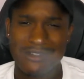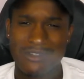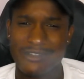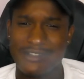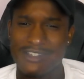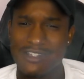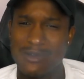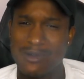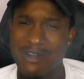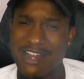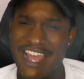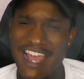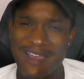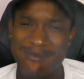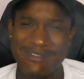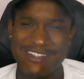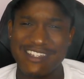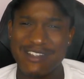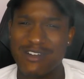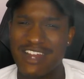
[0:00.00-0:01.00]
See what
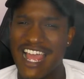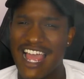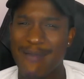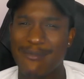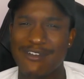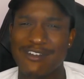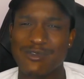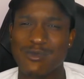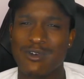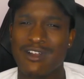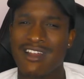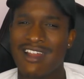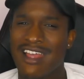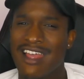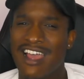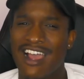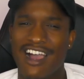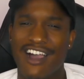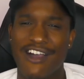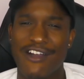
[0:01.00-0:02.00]
happens. See what happens, what
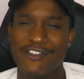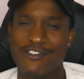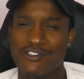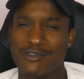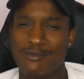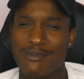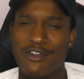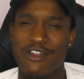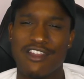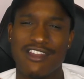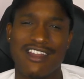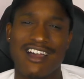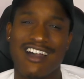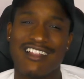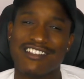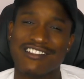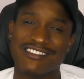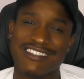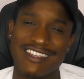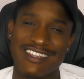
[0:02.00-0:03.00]
$100 million
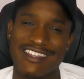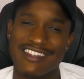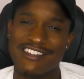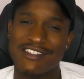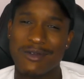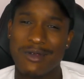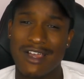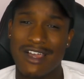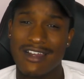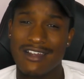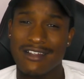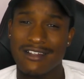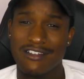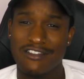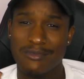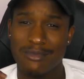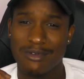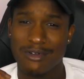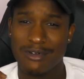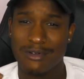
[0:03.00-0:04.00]
can get you out of,
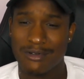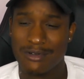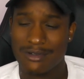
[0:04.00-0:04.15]
bro.